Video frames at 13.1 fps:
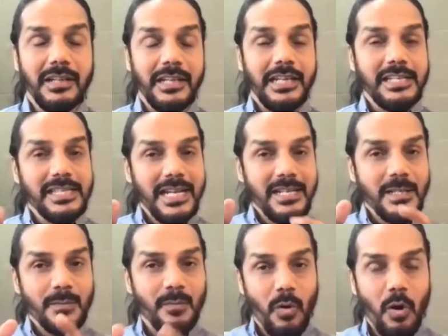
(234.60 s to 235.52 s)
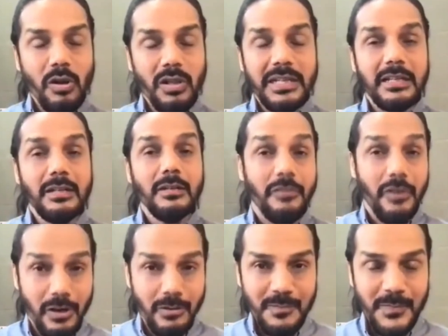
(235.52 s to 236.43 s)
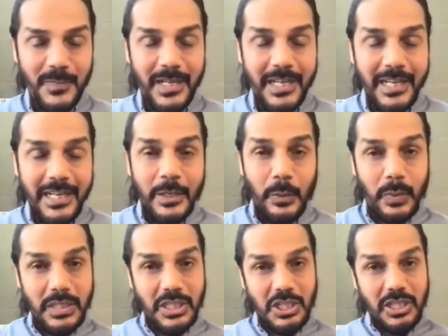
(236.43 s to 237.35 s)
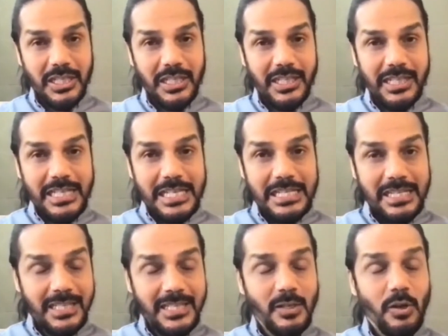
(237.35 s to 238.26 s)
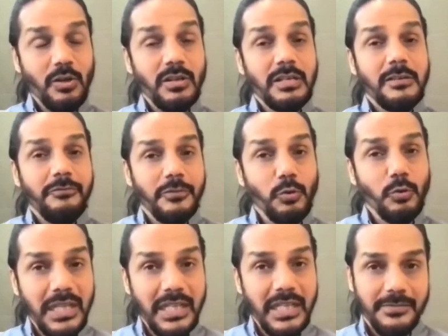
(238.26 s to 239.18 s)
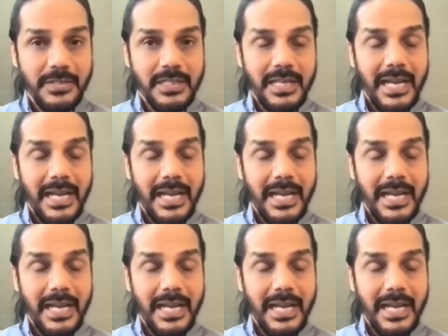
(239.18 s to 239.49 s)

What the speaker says: is like a small little worm, which sits on few leaves